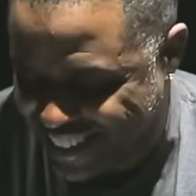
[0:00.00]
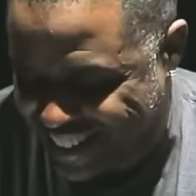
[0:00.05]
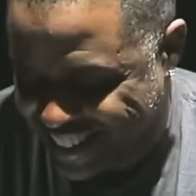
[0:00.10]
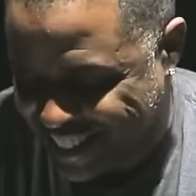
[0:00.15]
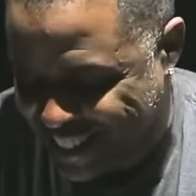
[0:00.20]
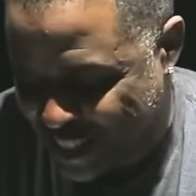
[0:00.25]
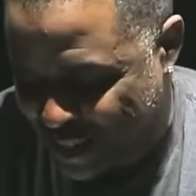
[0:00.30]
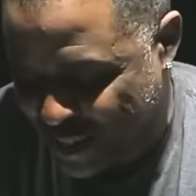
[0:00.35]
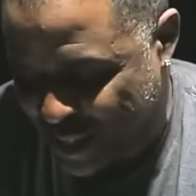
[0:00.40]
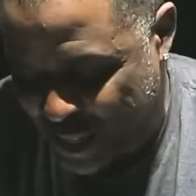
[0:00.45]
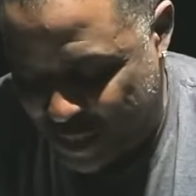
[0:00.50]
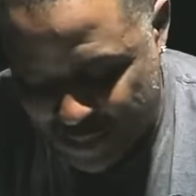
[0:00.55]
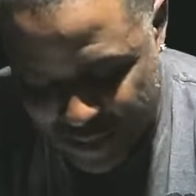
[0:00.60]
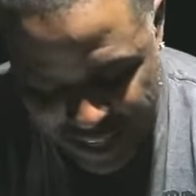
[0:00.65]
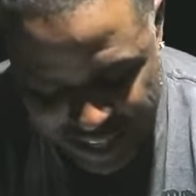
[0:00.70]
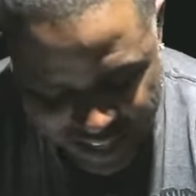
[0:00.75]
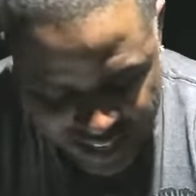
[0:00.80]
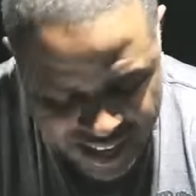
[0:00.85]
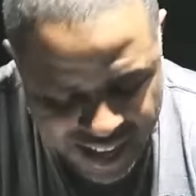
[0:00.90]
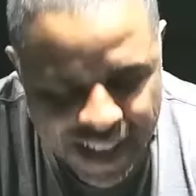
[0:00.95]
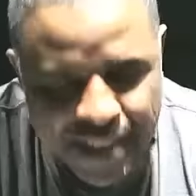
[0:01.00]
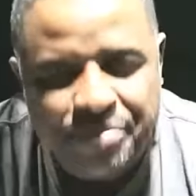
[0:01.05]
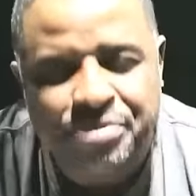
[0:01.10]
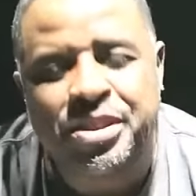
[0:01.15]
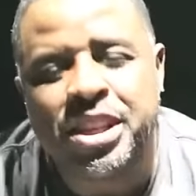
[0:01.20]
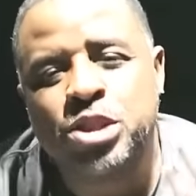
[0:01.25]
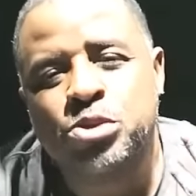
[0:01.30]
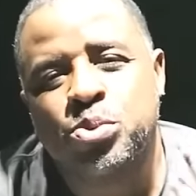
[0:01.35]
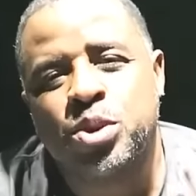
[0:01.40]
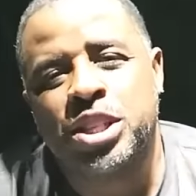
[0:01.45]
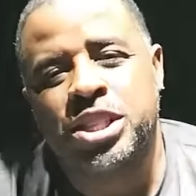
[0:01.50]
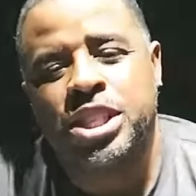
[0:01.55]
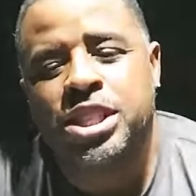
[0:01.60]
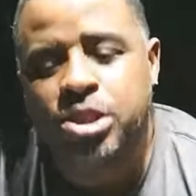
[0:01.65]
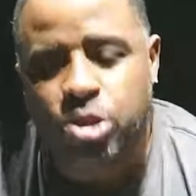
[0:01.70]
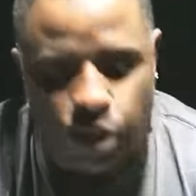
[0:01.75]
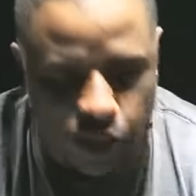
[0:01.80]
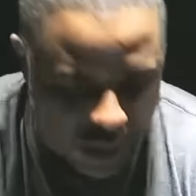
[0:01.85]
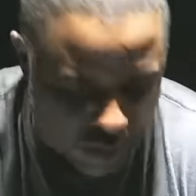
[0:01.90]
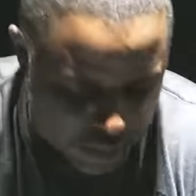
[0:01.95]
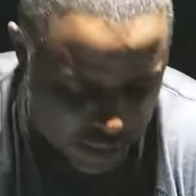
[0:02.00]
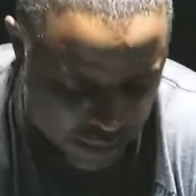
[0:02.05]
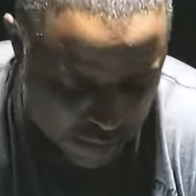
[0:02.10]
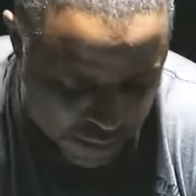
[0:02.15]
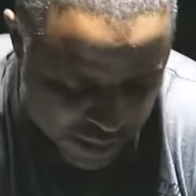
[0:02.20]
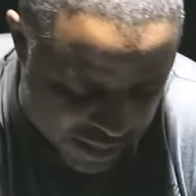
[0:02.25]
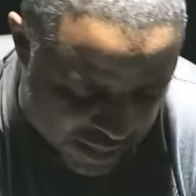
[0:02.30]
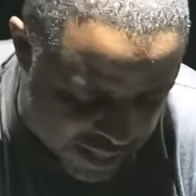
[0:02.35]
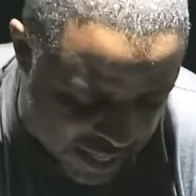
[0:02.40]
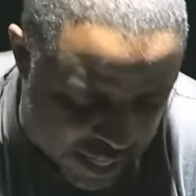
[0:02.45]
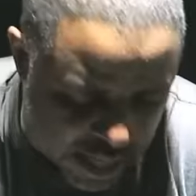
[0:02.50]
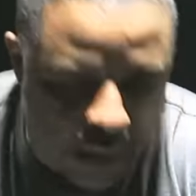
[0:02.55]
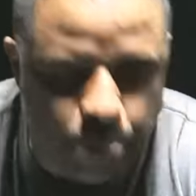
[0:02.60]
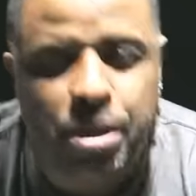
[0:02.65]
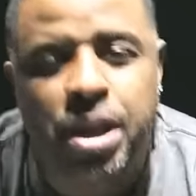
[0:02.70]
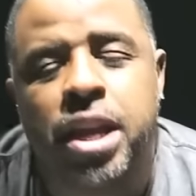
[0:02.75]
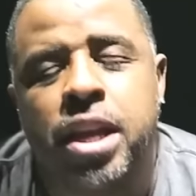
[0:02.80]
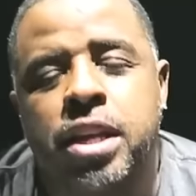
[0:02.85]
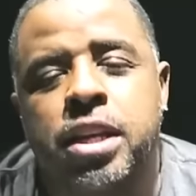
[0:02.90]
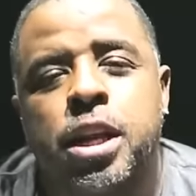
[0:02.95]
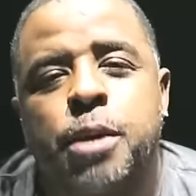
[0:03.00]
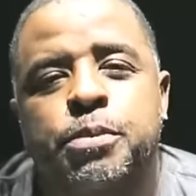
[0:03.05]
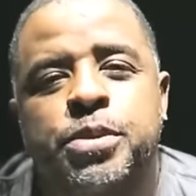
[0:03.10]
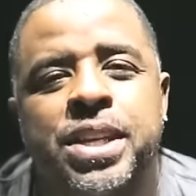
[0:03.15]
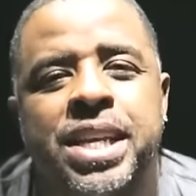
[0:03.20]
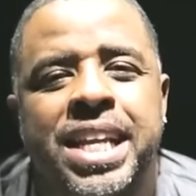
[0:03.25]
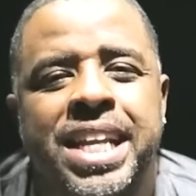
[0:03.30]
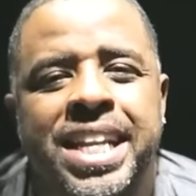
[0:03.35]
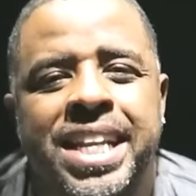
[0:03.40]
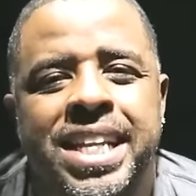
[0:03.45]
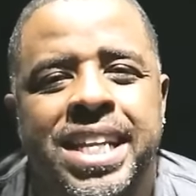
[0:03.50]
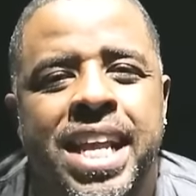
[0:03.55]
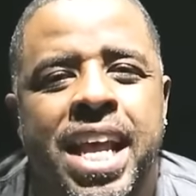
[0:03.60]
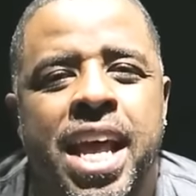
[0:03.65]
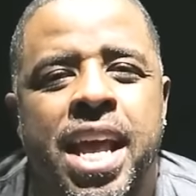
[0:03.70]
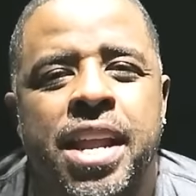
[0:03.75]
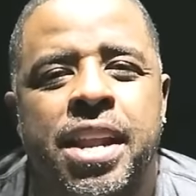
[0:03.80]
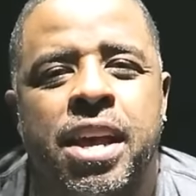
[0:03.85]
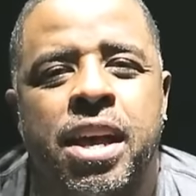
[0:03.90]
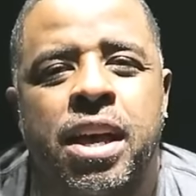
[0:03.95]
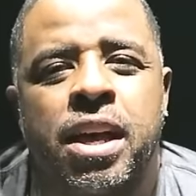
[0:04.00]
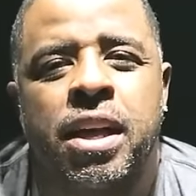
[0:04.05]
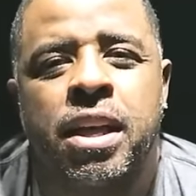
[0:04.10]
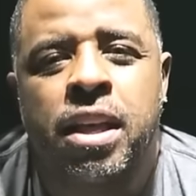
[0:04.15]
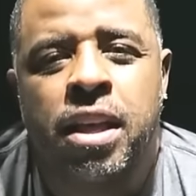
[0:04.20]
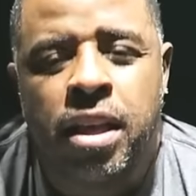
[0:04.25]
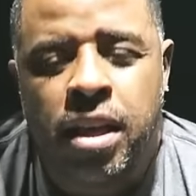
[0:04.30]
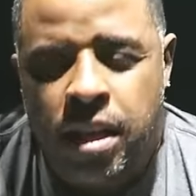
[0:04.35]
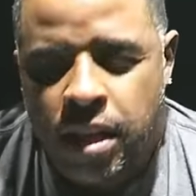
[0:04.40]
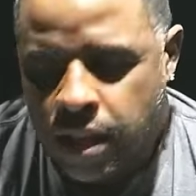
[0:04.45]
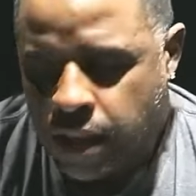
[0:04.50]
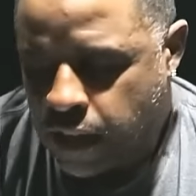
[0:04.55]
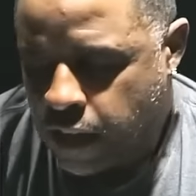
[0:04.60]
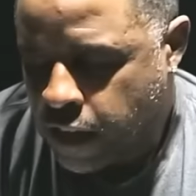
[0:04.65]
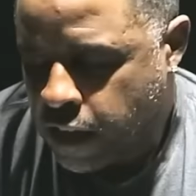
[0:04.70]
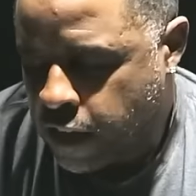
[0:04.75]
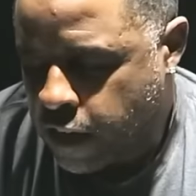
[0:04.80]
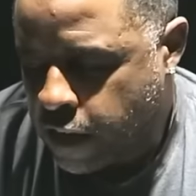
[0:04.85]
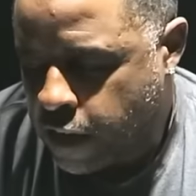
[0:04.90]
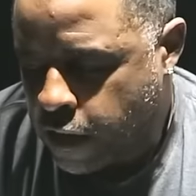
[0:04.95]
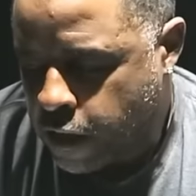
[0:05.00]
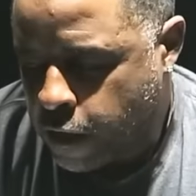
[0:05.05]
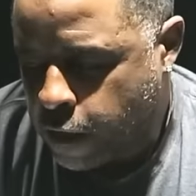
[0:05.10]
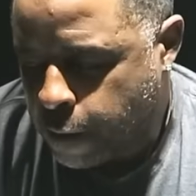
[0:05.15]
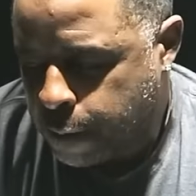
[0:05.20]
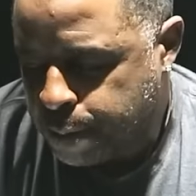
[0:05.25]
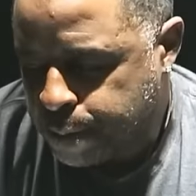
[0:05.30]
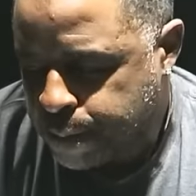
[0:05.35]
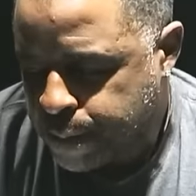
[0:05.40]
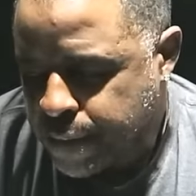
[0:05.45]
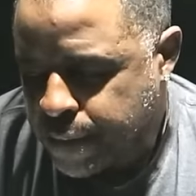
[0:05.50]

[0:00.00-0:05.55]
So anyway, just wanted to talk about my day. I'm heading up to Indiana. Yeah,